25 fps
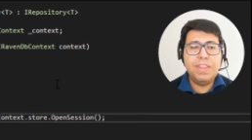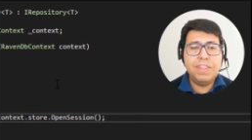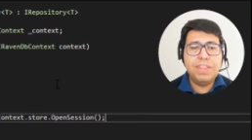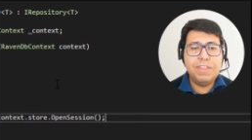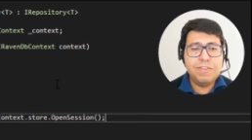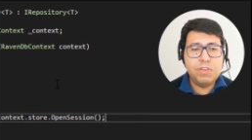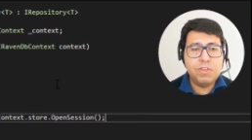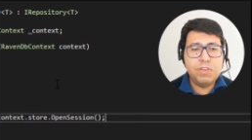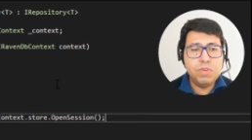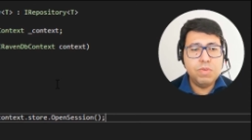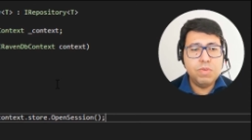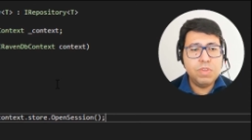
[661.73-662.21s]

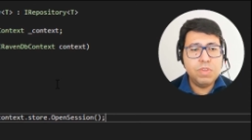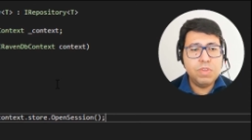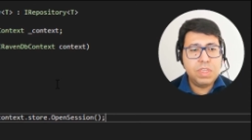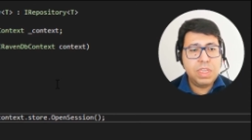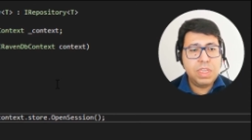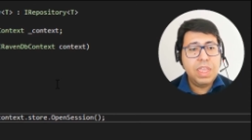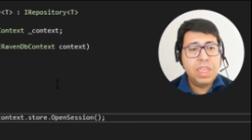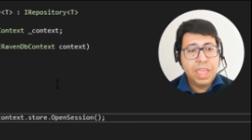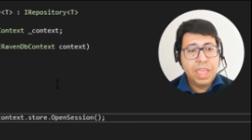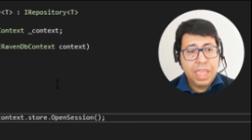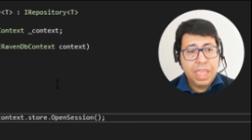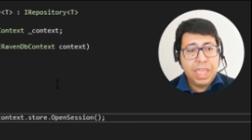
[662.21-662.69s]
this using,
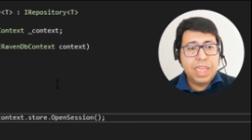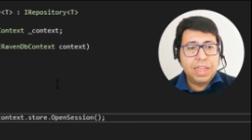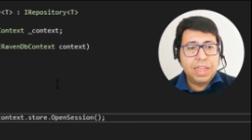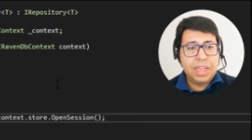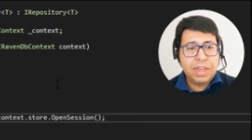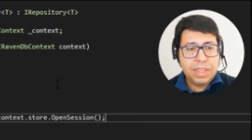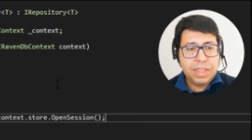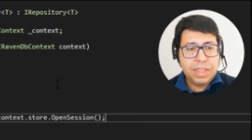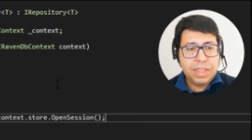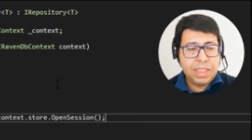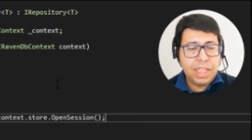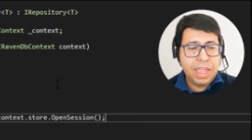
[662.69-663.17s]

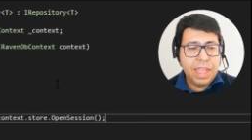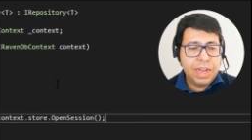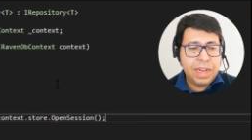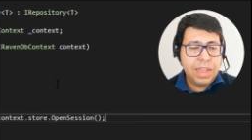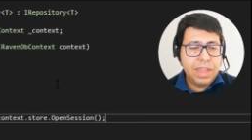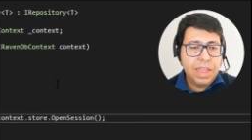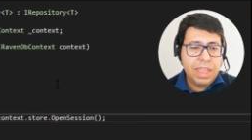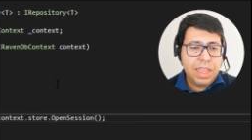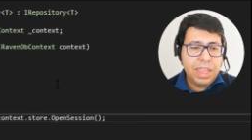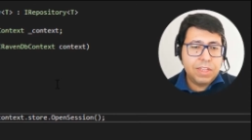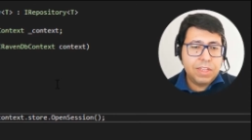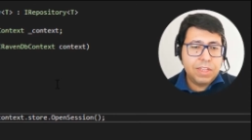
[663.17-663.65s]
and then
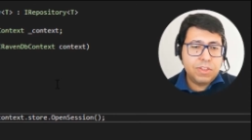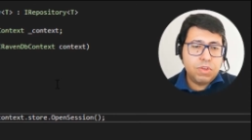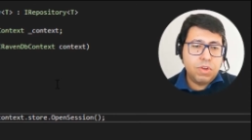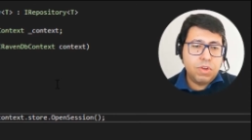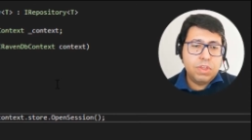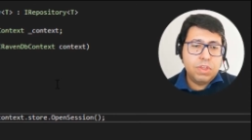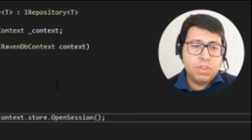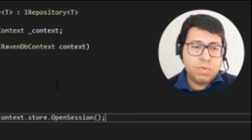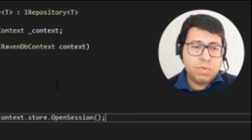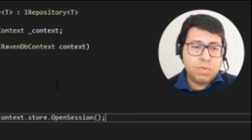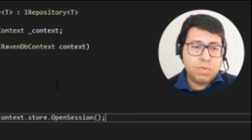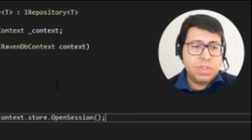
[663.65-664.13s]
it's
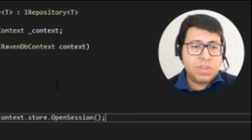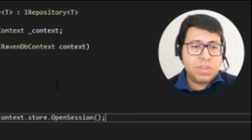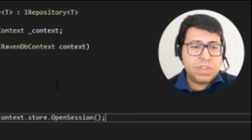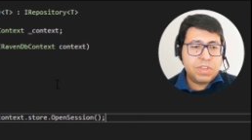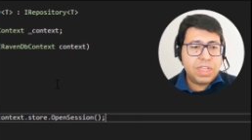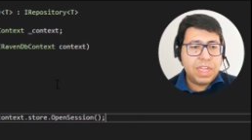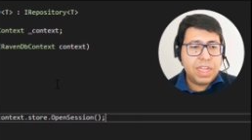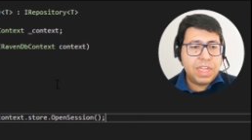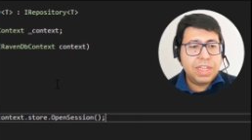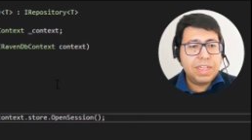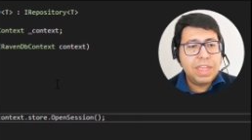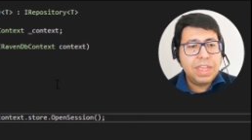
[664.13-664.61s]
going to
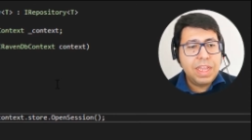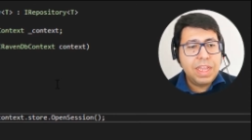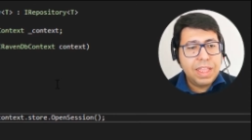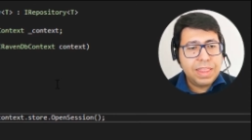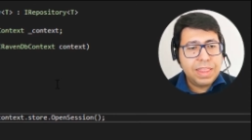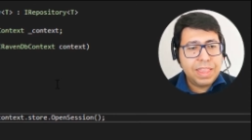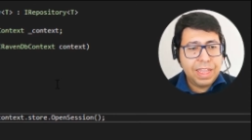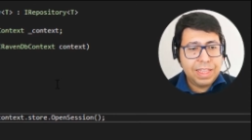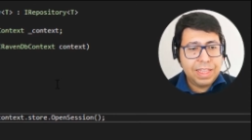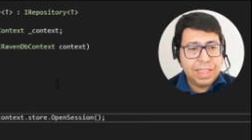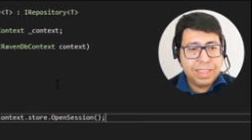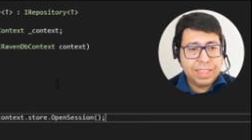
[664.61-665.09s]
understand
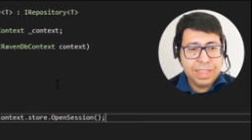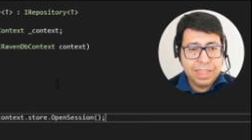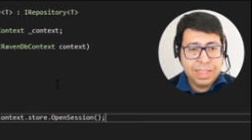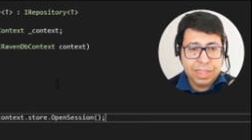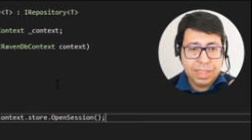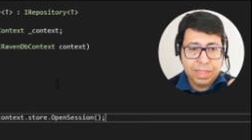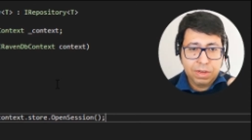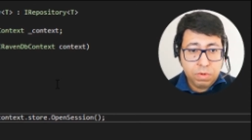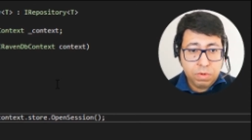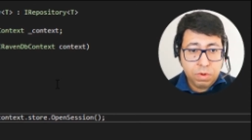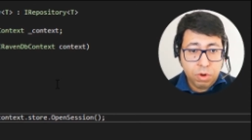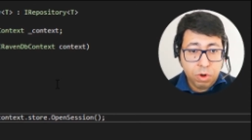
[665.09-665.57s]
that
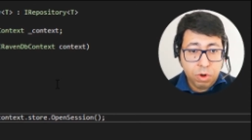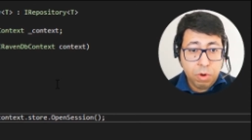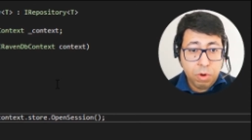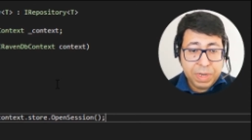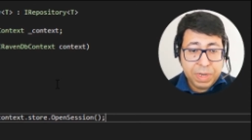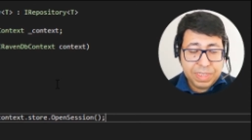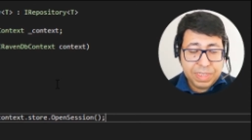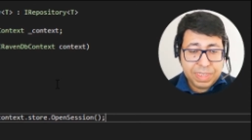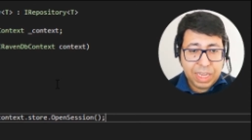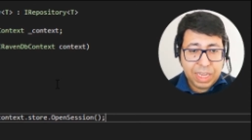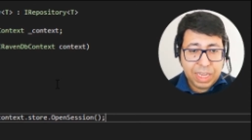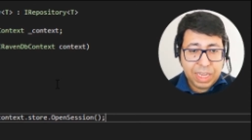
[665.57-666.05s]
the
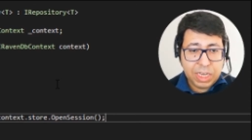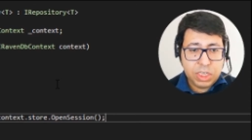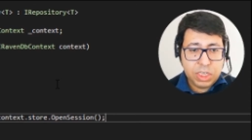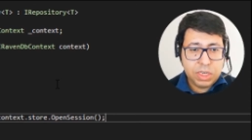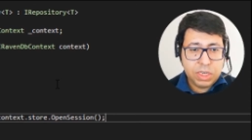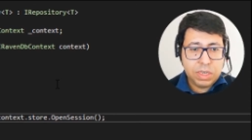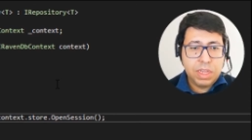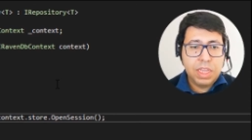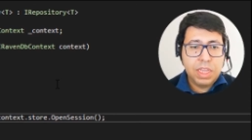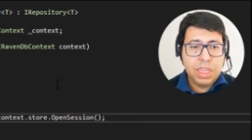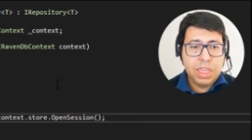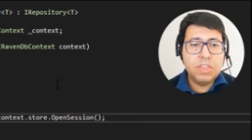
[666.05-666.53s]
open
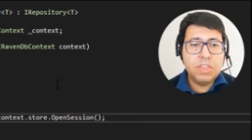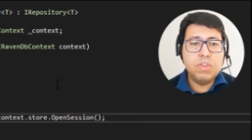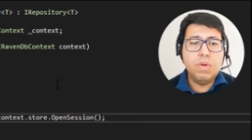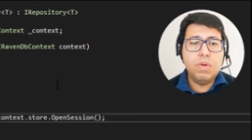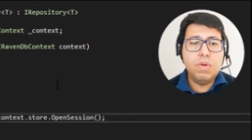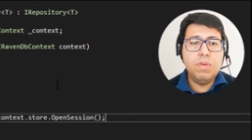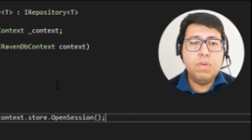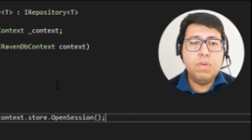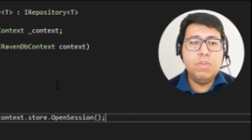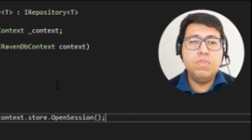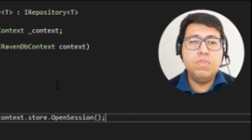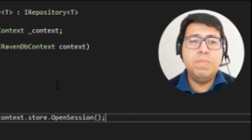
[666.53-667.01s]
session is
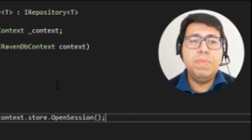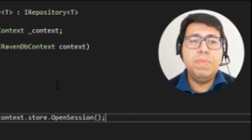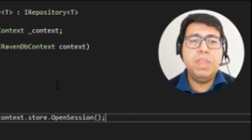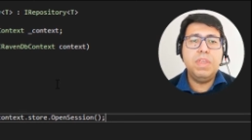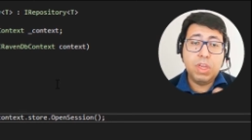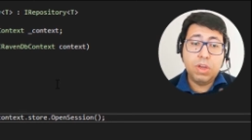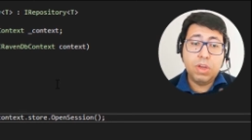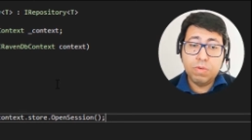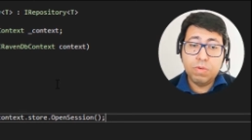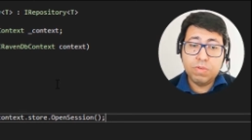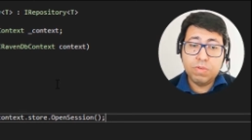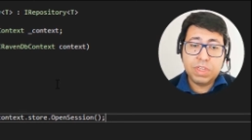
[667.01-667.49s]
going to be
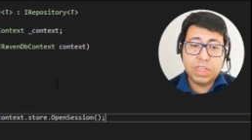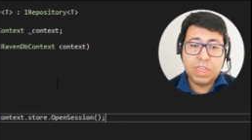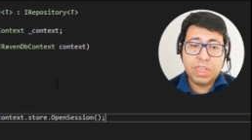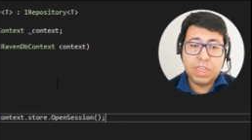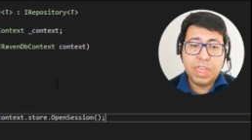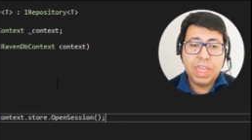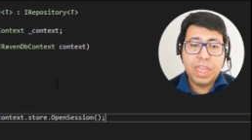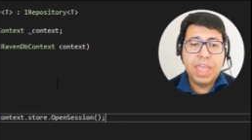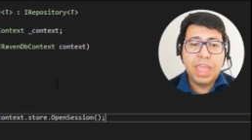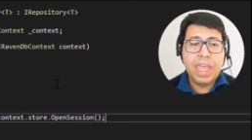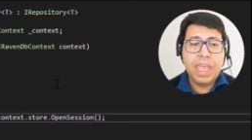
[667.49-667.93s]
closed